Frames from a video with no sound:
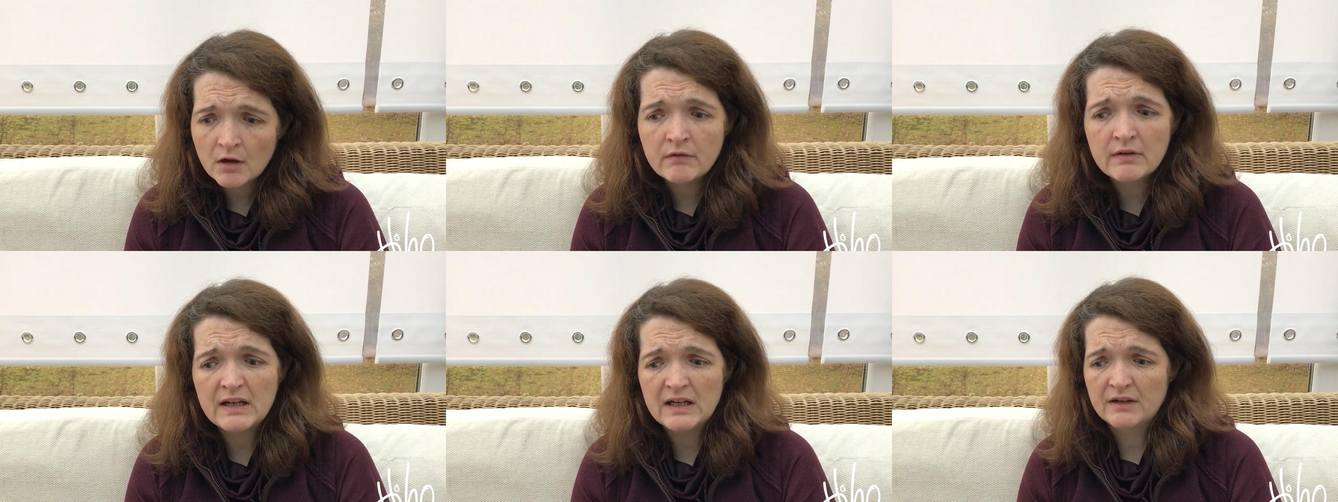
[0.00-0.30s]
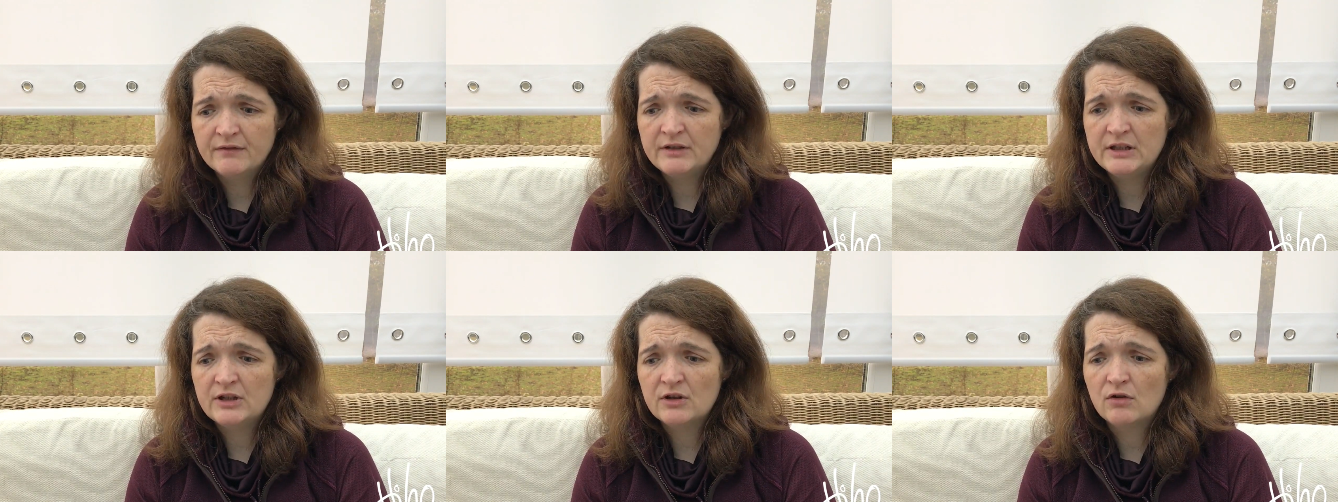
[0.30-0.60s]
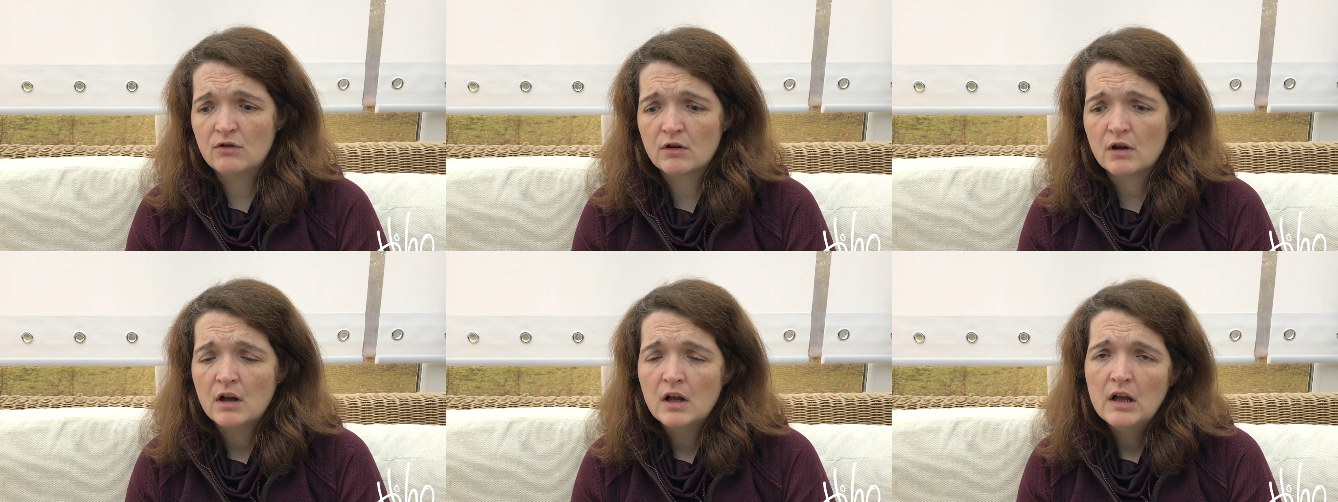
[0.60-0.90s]
really lovely
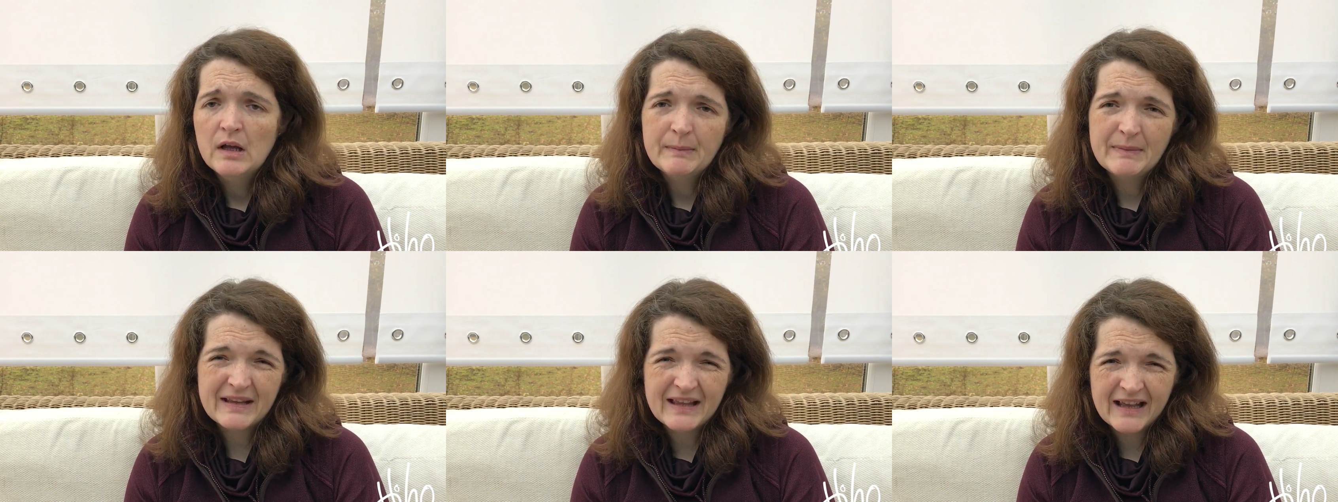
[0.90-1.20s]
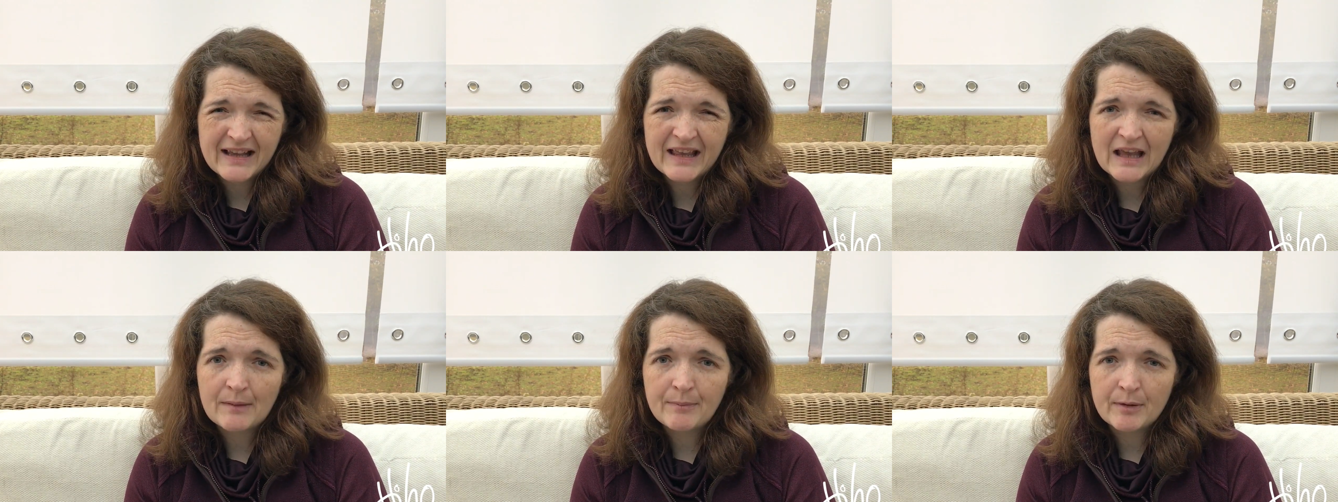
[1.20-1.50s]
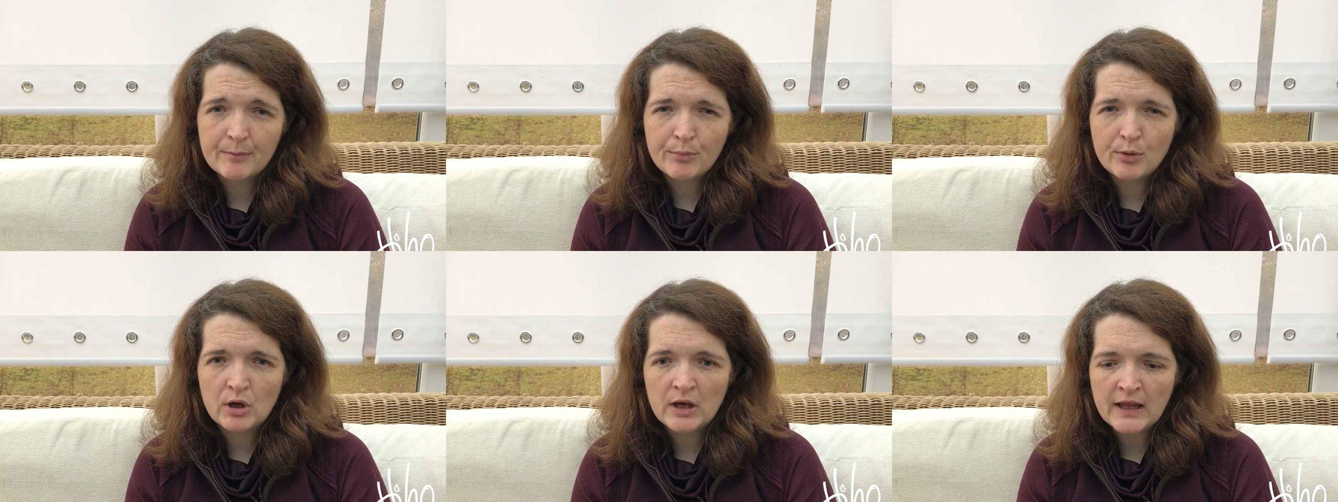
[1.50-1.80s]
dog. They can get a
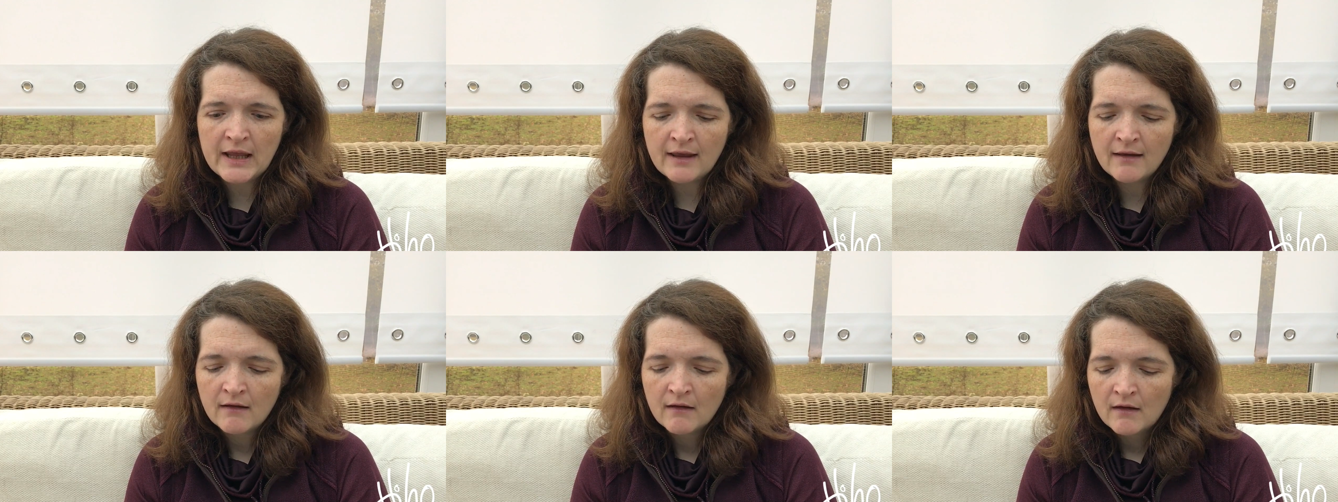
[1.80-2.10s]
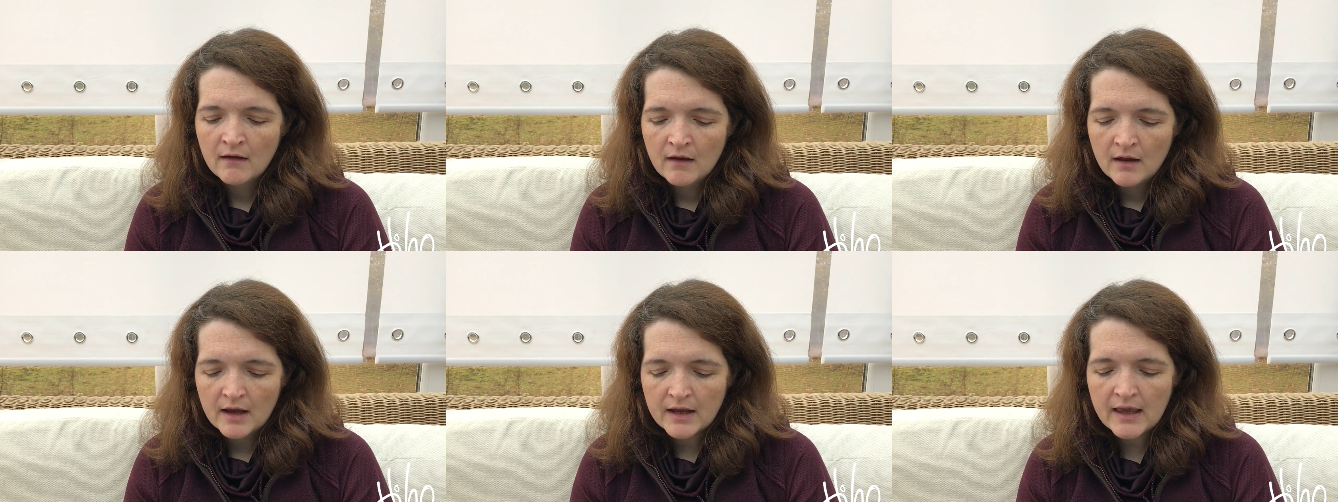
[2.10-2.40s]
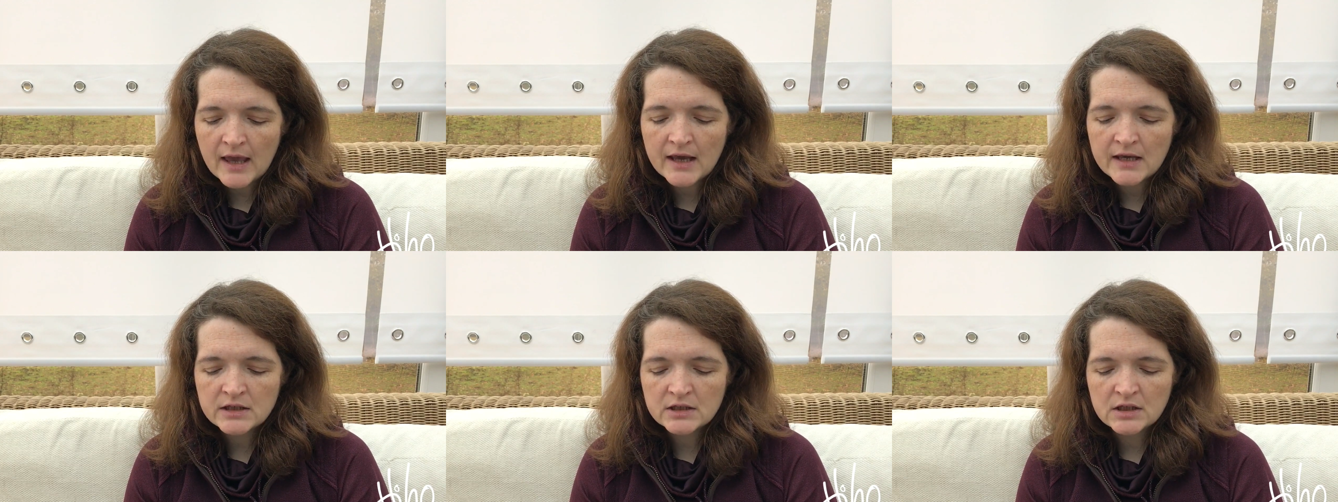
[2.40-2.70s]
bit pulley
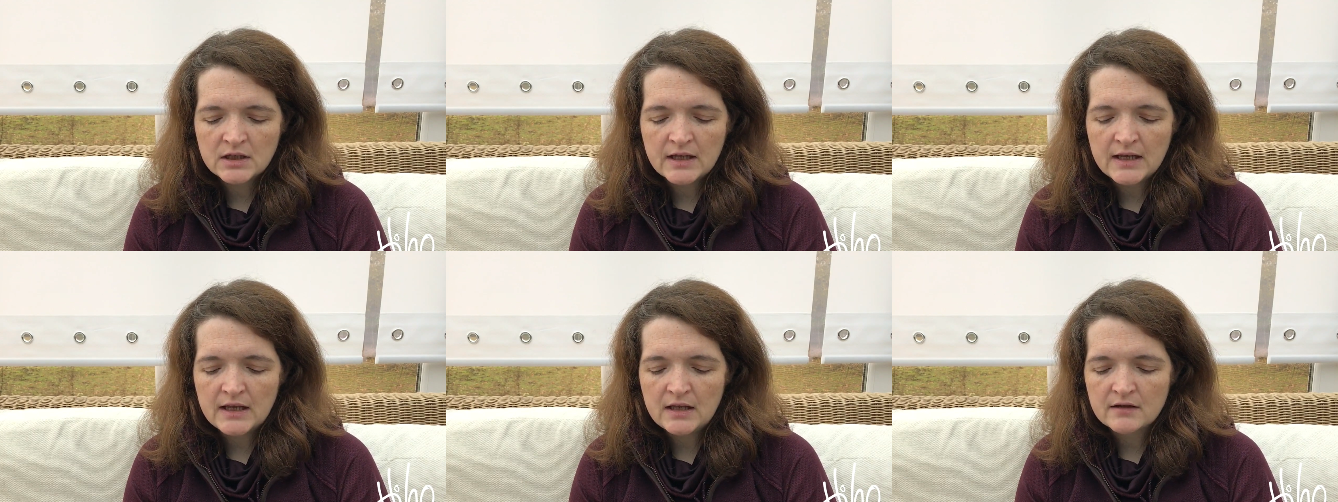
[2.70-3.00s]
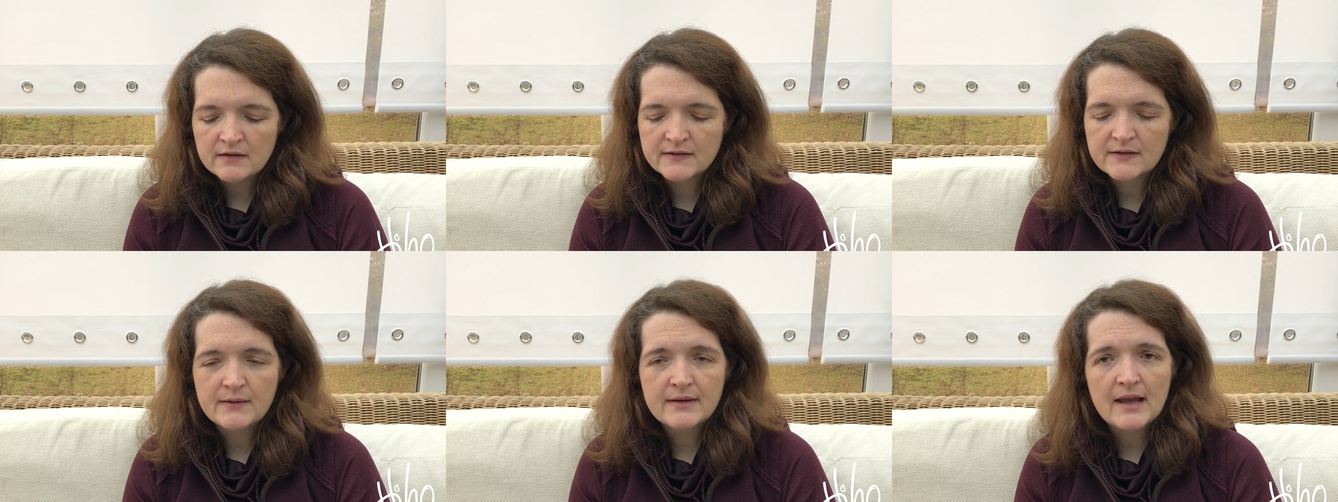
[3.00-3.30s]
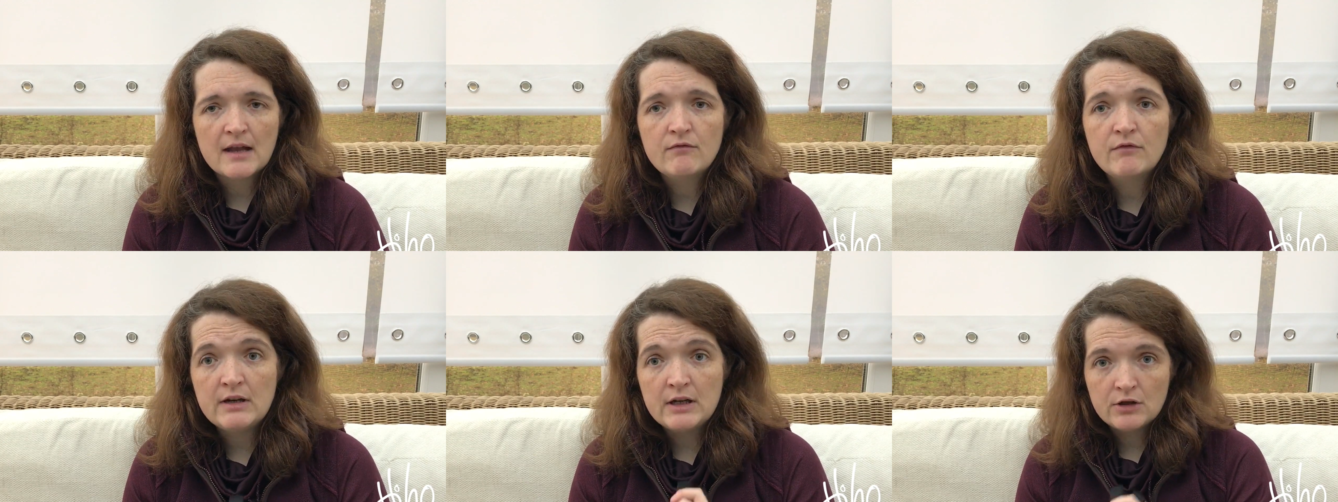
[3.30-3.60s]
occasionally, so
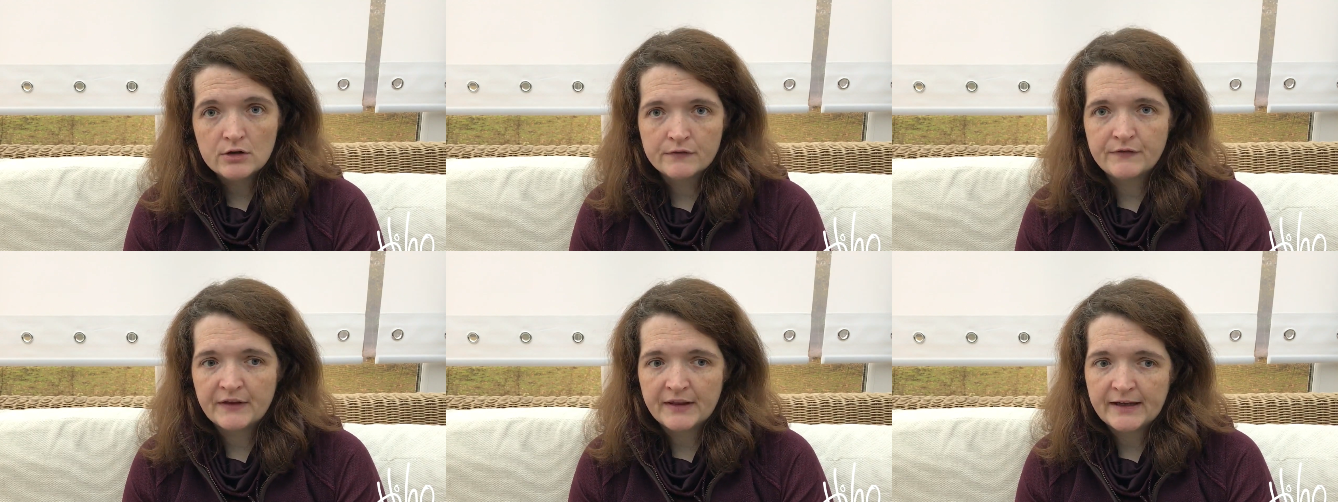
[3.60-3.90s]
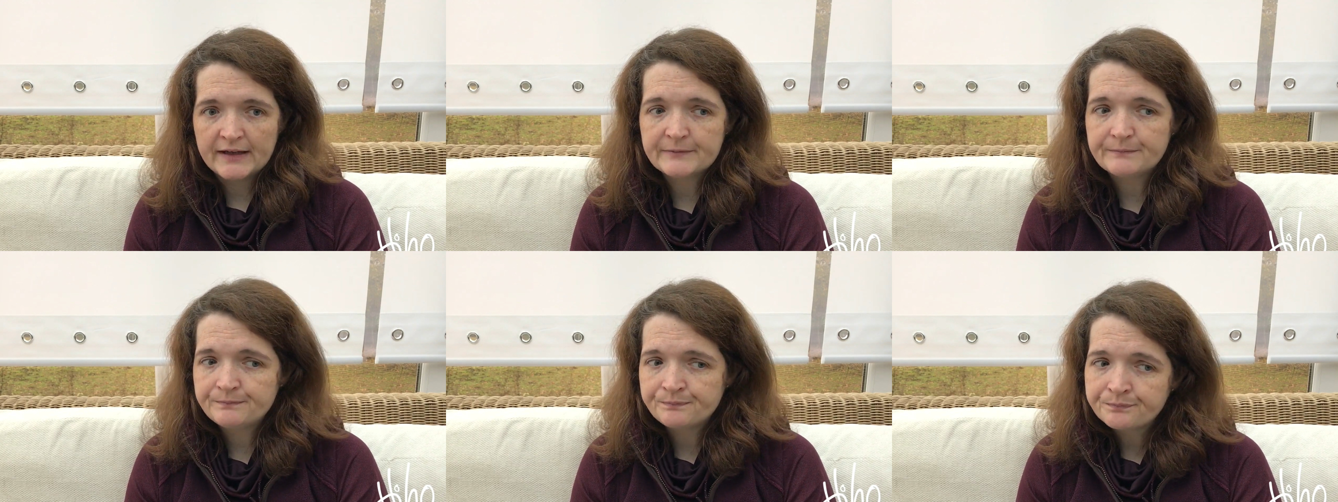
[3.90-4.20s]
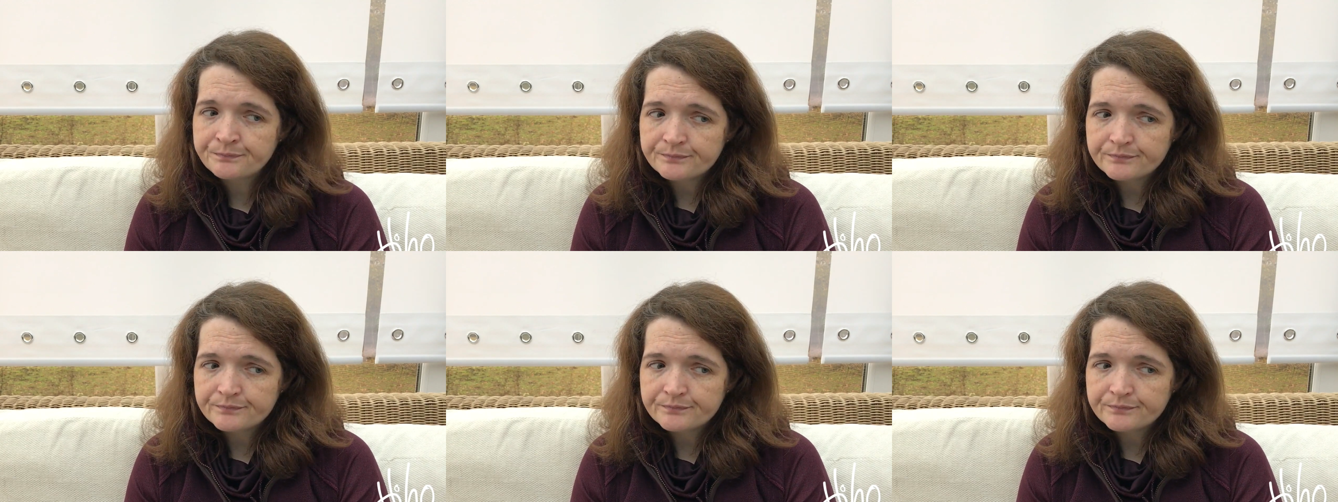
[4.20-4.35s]
again, really good for that.